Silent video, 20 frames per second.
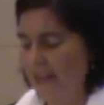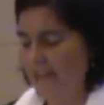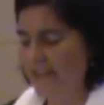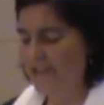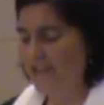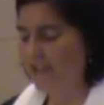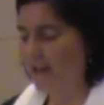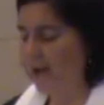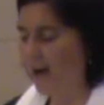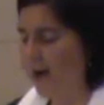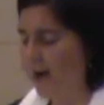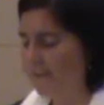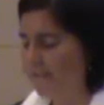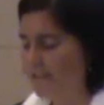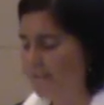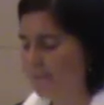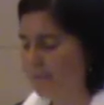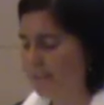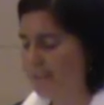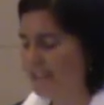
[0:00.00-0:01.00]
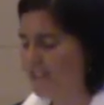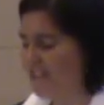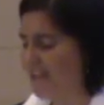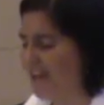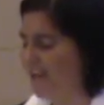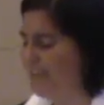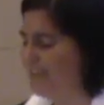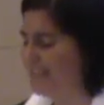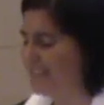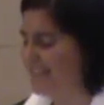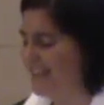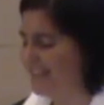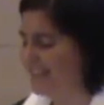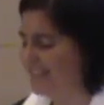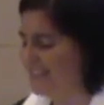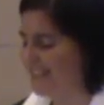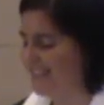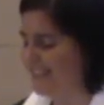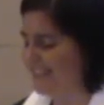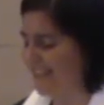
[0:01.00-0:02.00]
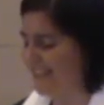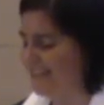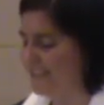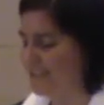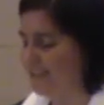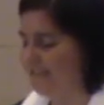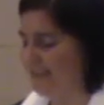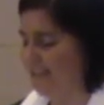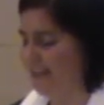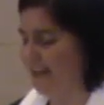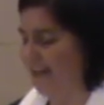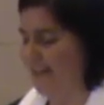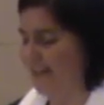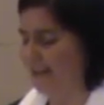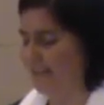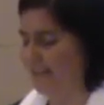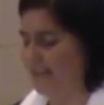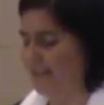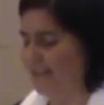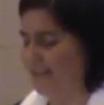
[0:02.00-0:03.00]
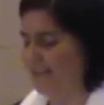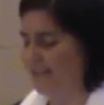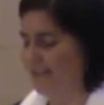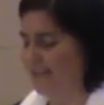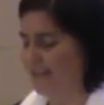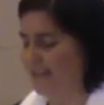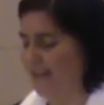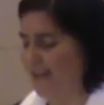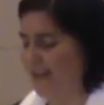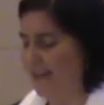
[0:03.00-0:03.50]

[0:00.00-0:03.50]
and your offspring shall possess the gate of their enemies.